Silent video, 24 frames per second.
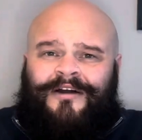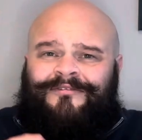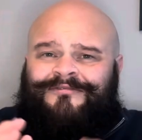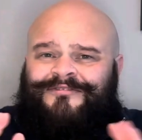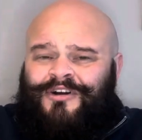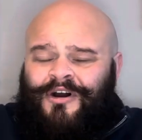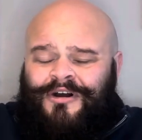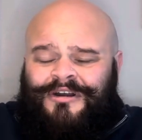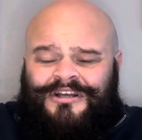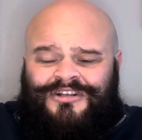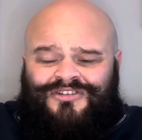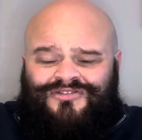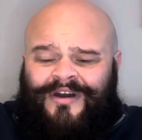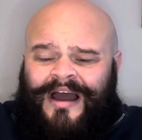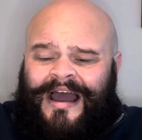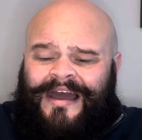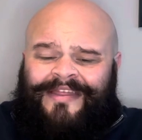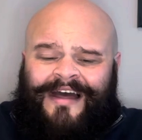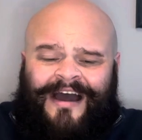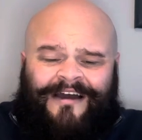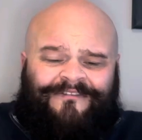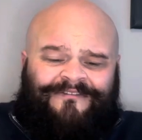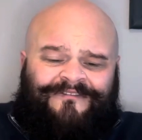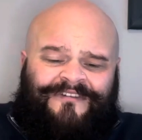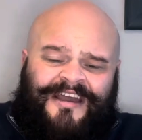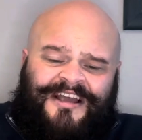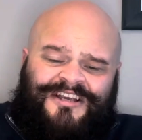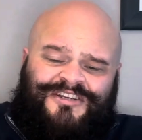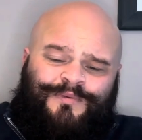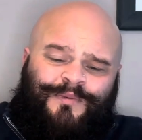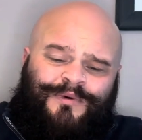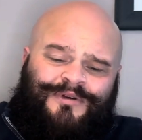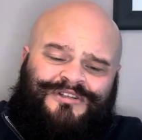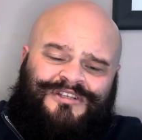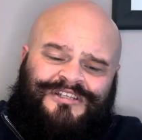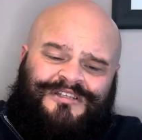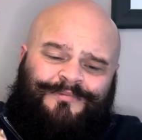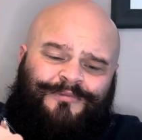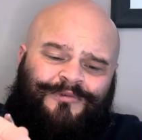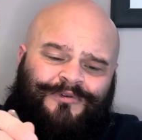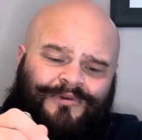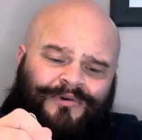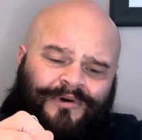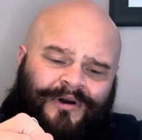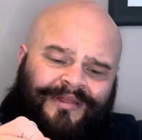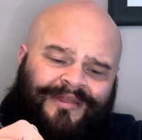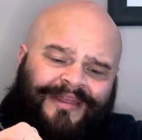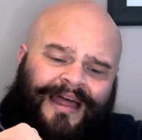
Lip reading: I've got to try that fish once more.